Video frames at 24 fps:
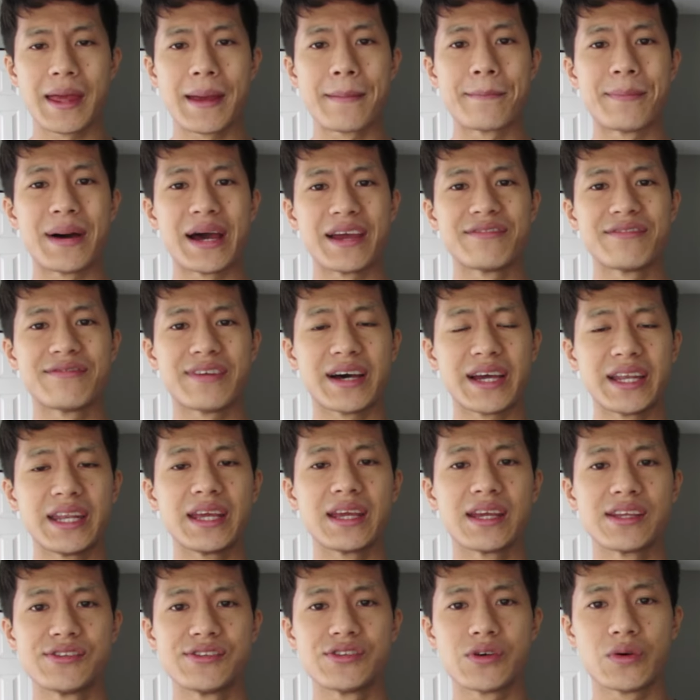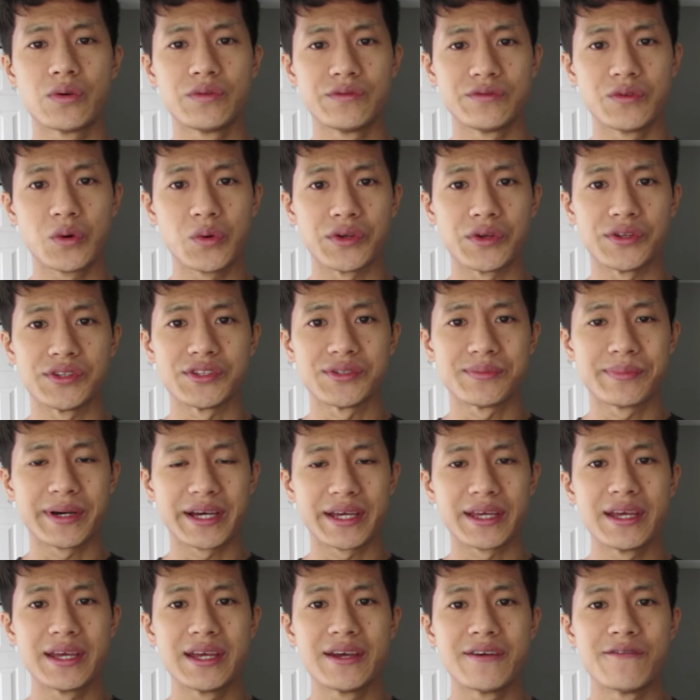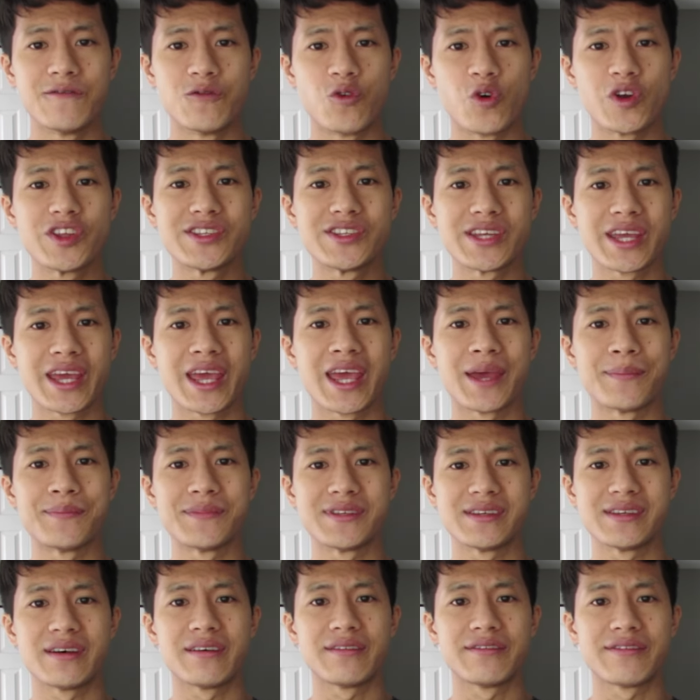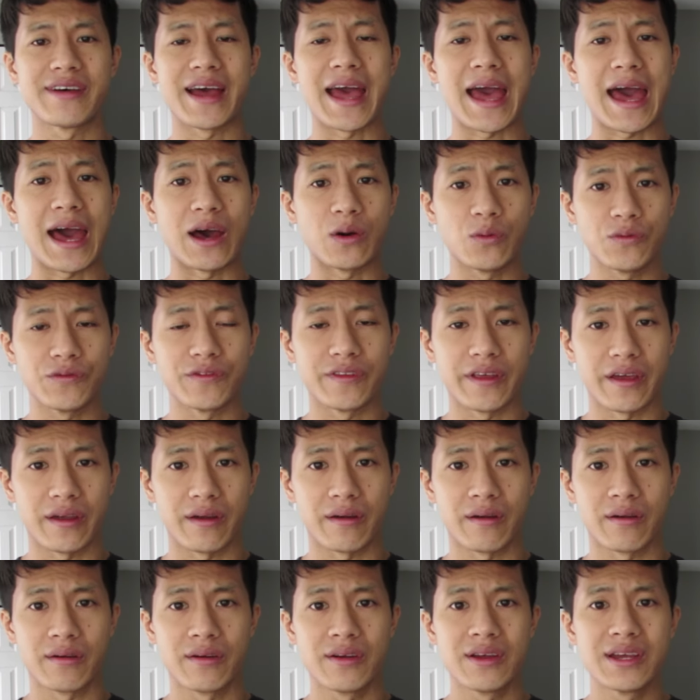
By finding his own voice, by voicing himself out there,